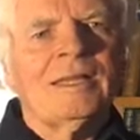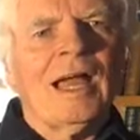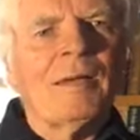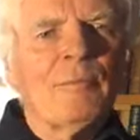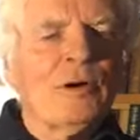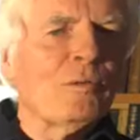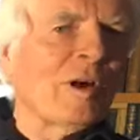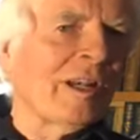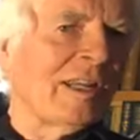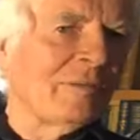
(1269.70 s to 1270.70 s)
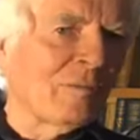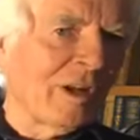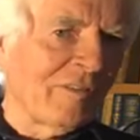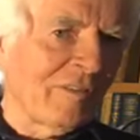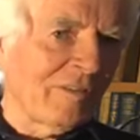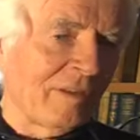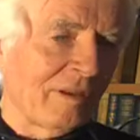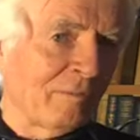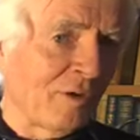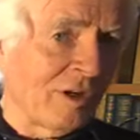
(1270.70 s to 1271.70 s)
I put one in one of the
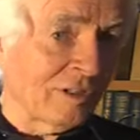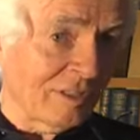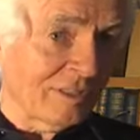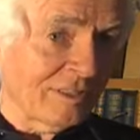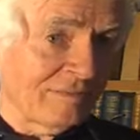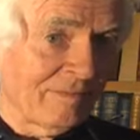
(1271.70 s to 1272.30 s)
prints.